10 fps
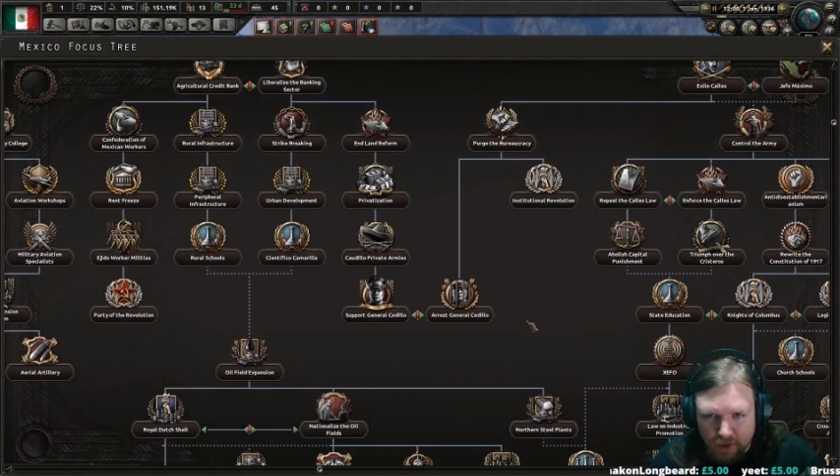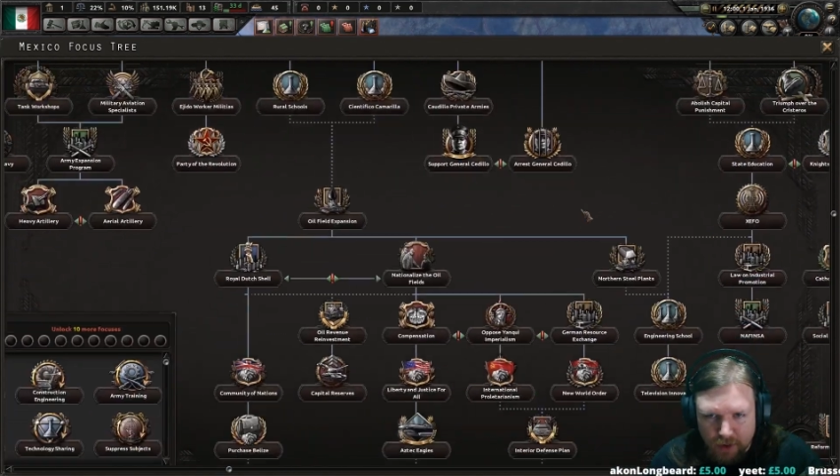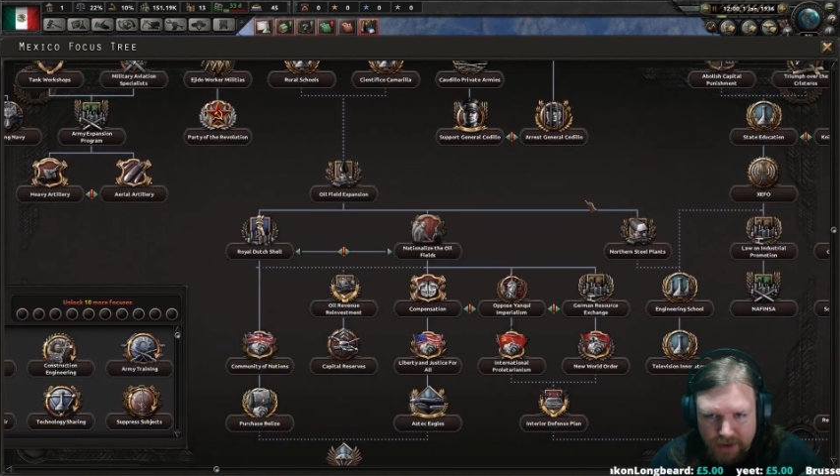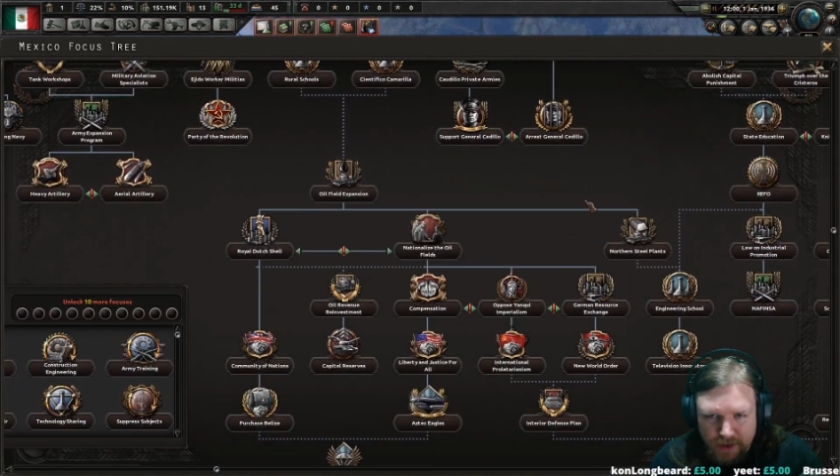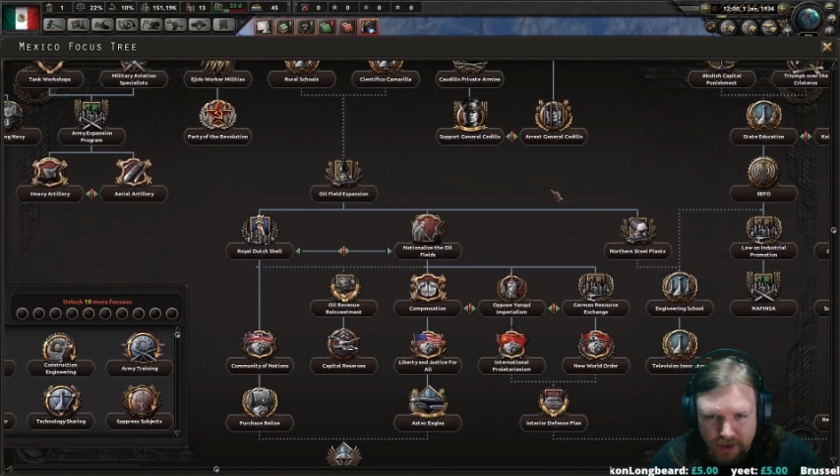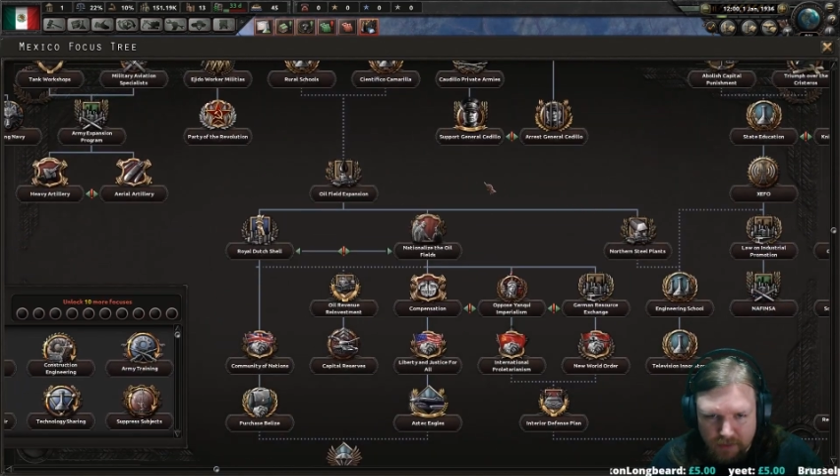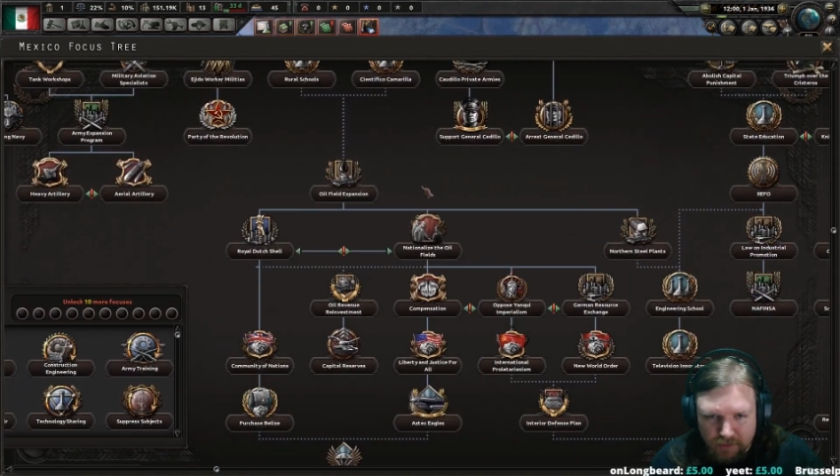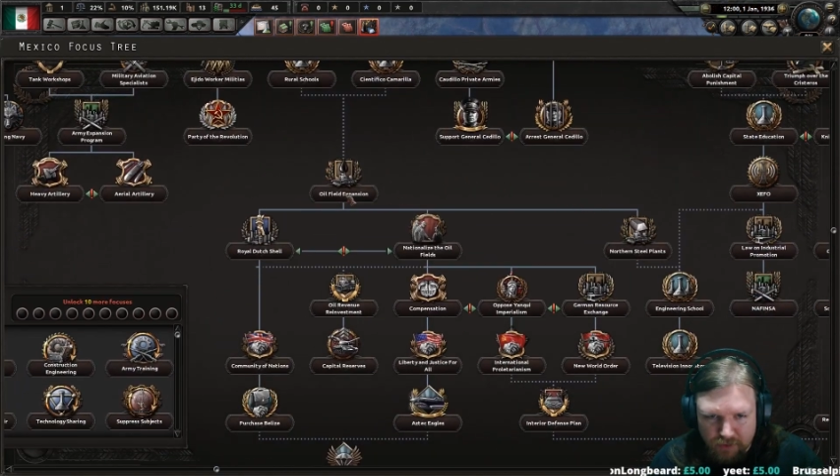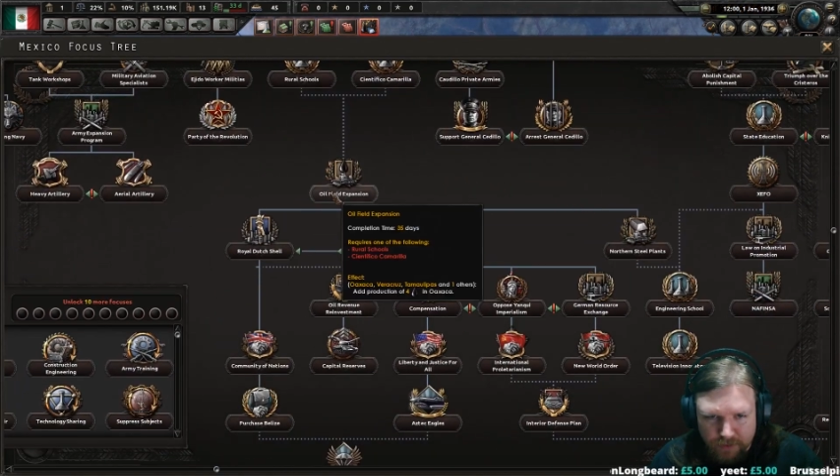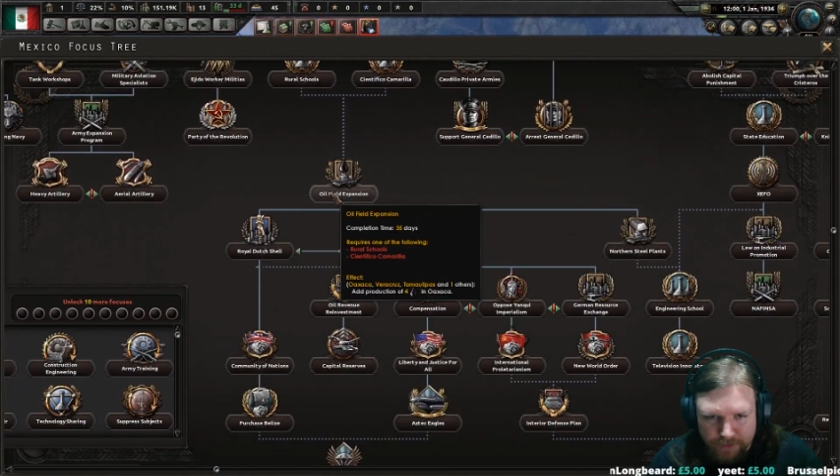I think I
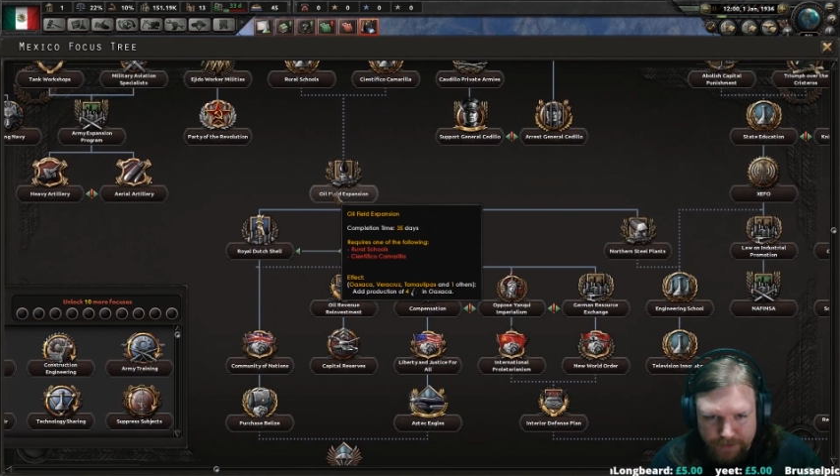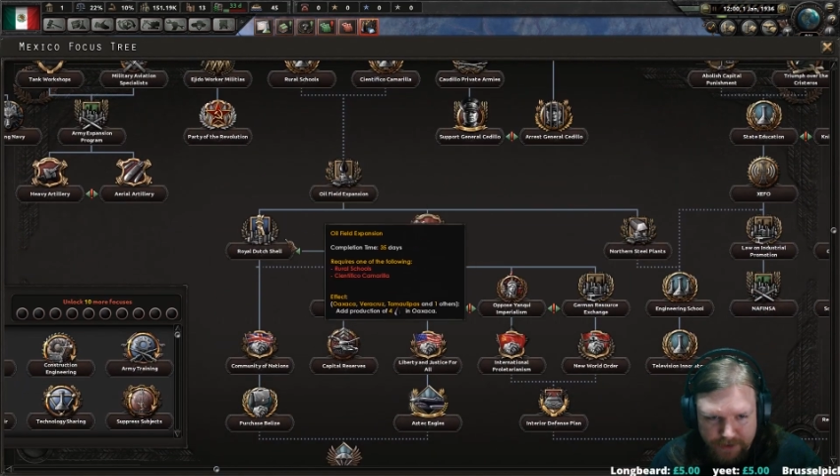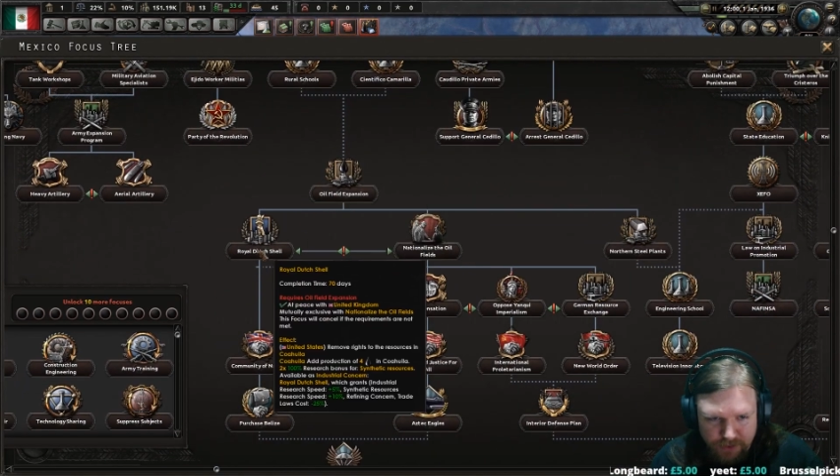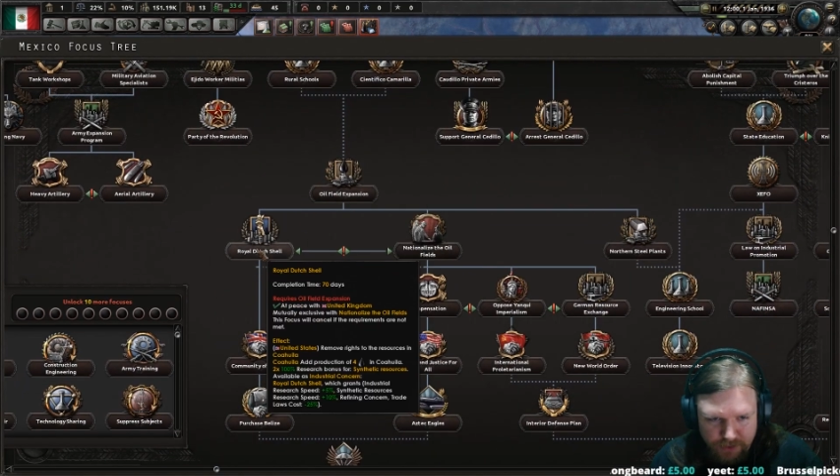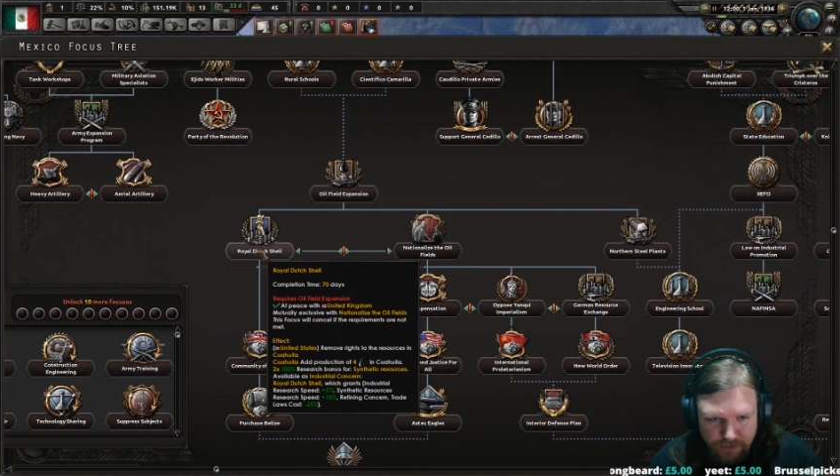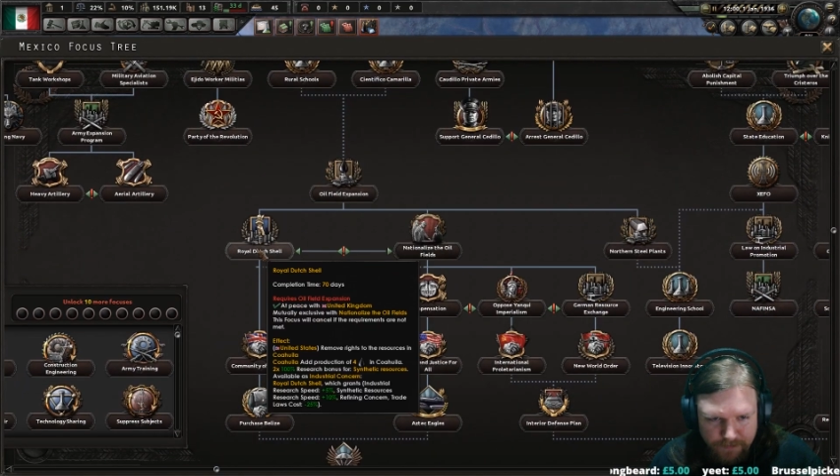probably do.